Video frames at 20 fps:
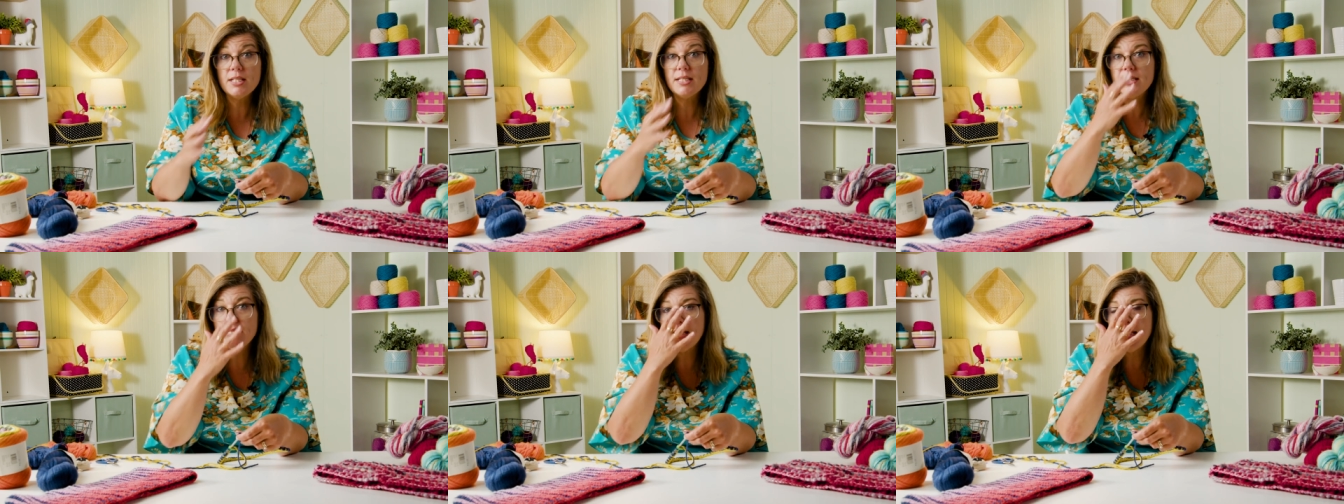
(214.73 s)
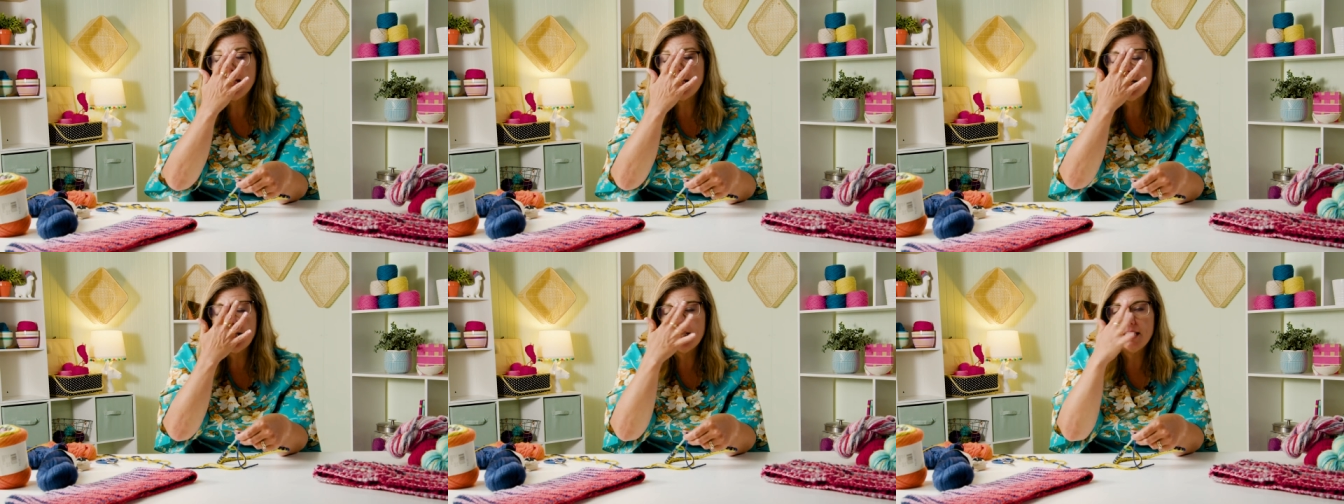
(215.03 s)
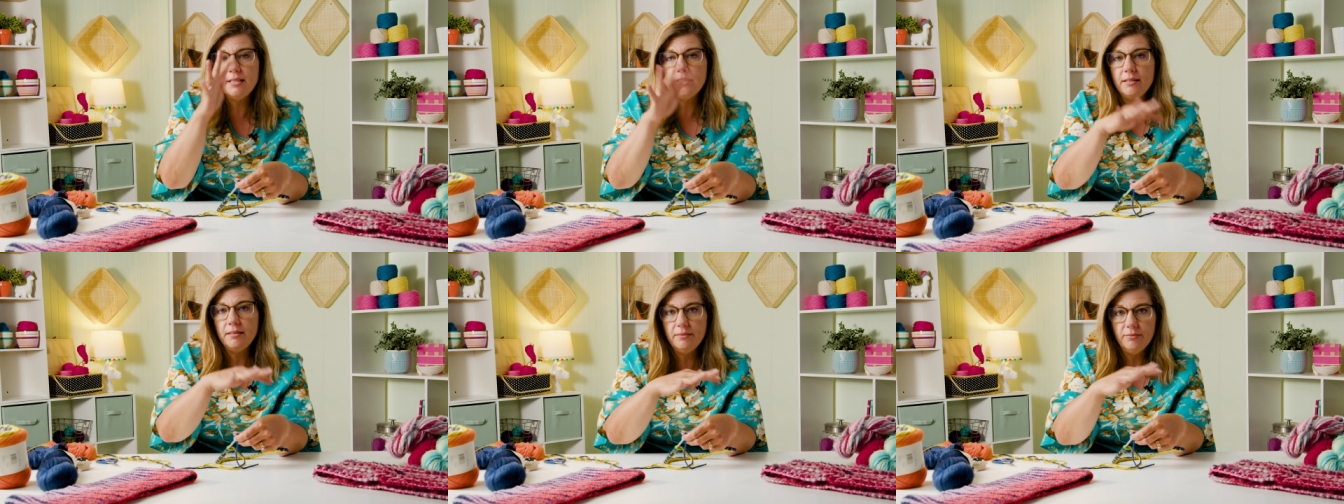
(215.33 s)
is than to
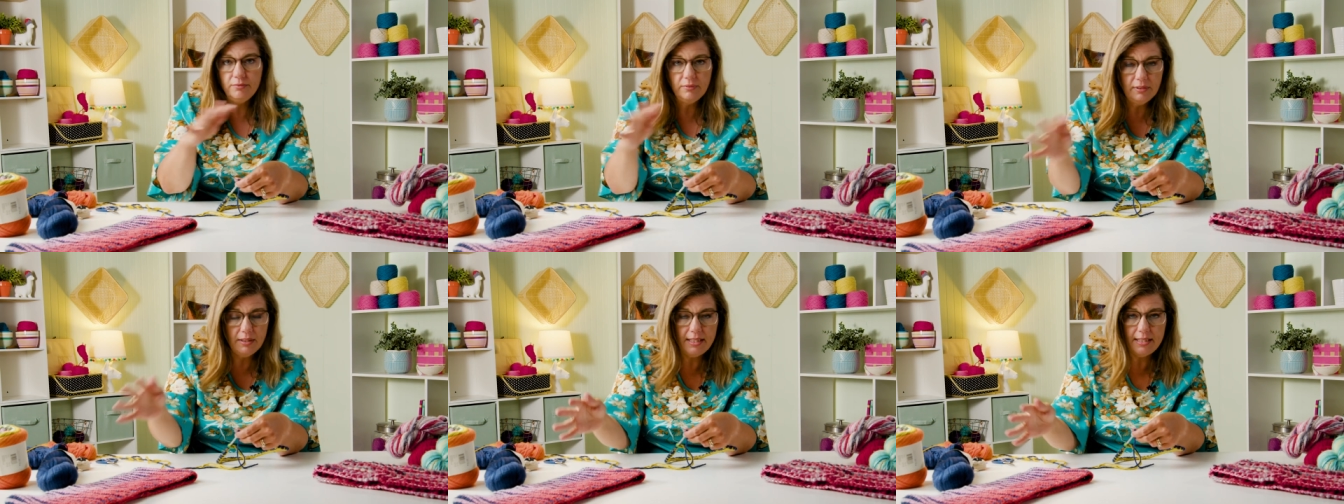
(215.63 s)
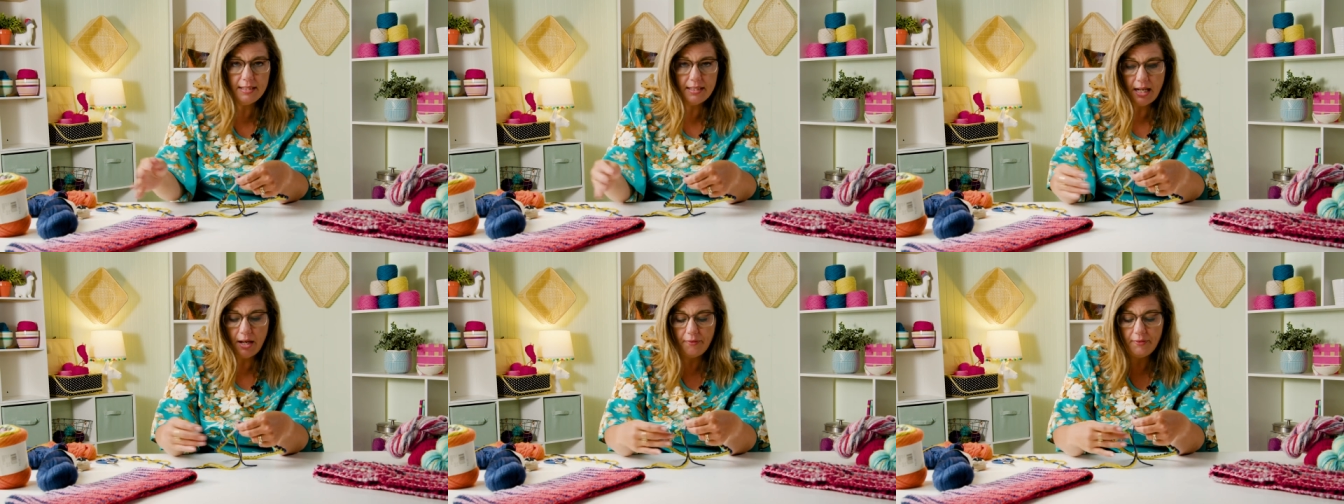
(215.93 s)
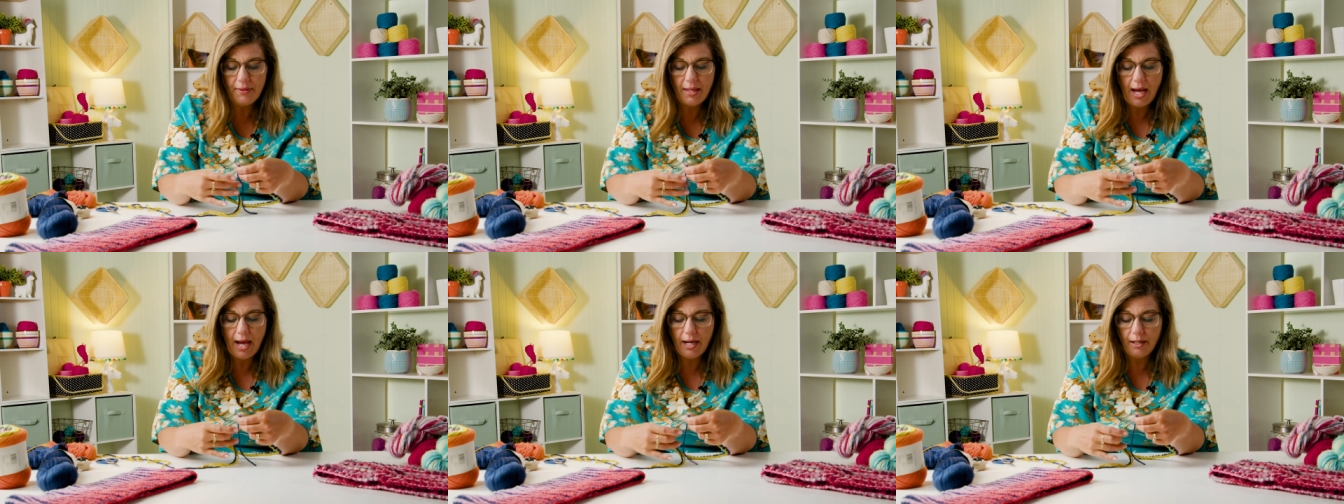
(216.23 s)
list
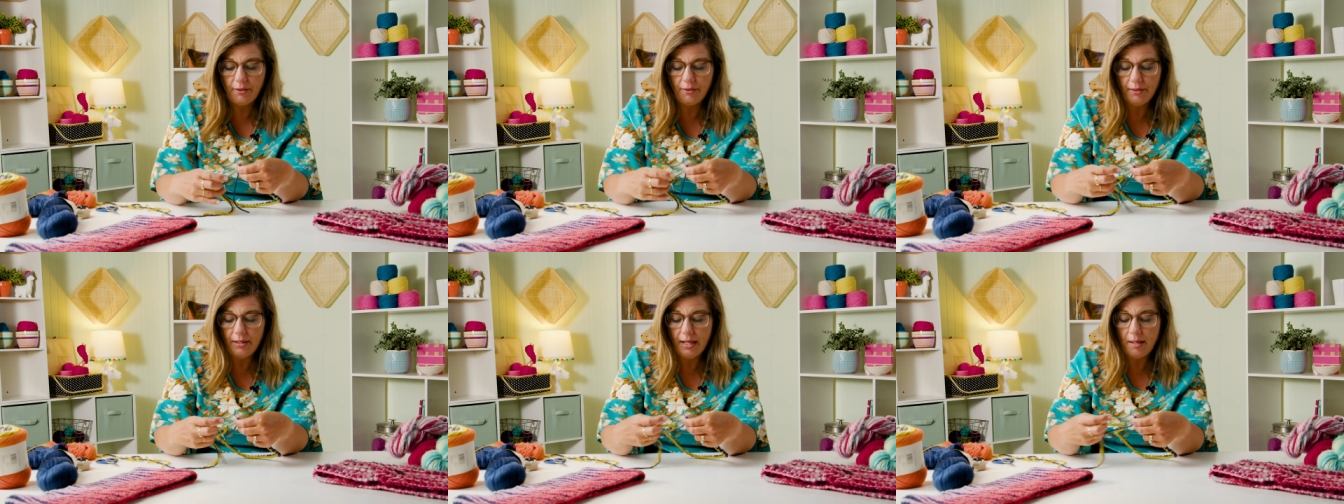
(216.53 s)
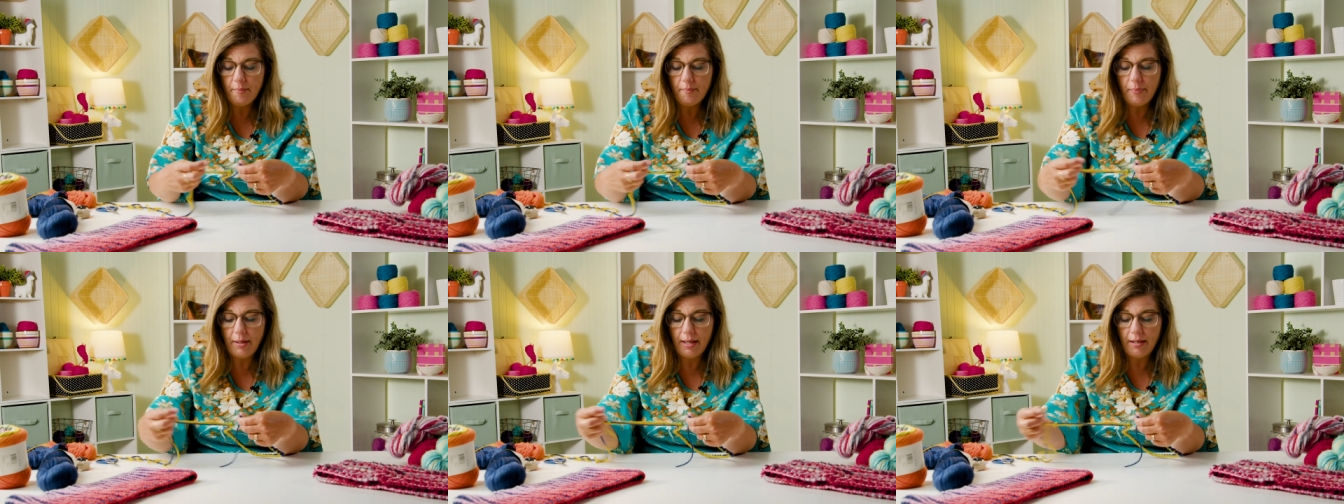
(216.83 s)
out the acronym.